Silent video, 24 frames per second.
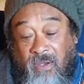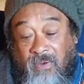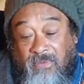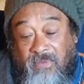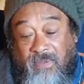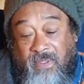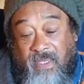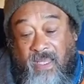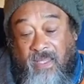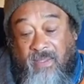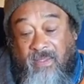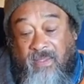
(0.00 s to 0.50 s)

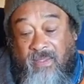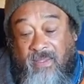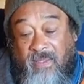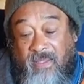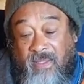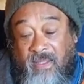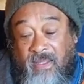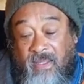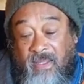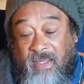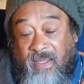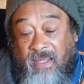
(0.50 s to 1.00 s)
of death,
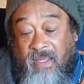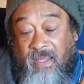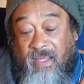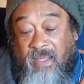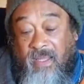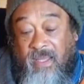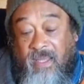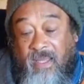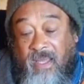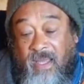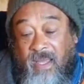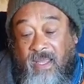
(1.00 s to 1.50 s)

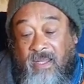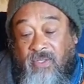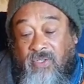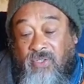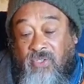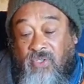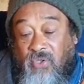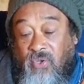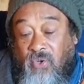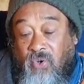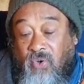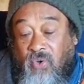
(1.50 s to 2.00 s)
and
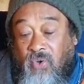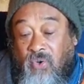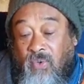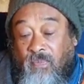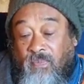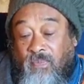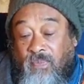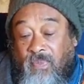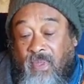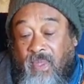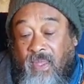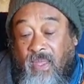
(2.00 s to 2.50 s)
so
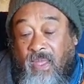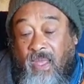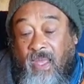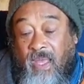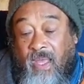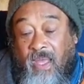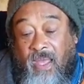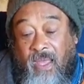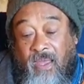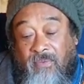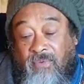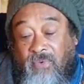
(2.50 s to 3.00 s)

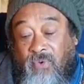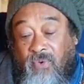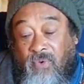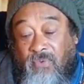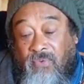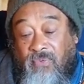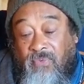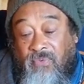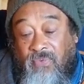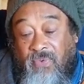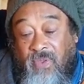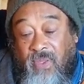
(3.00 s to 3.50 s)
I have no
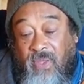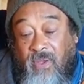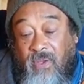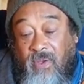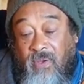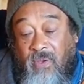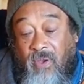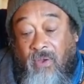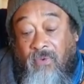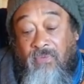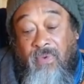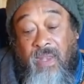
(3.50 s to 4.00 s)

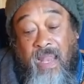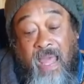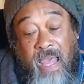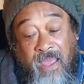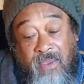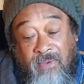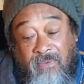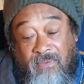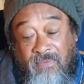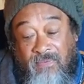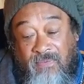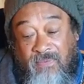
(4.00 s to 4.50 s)
fear of
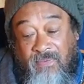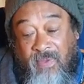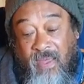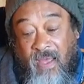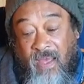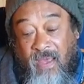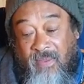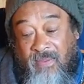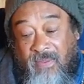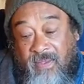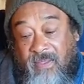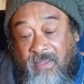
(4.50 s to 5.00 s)
life
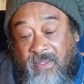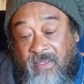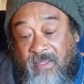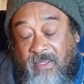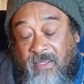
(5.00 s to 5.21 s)
either.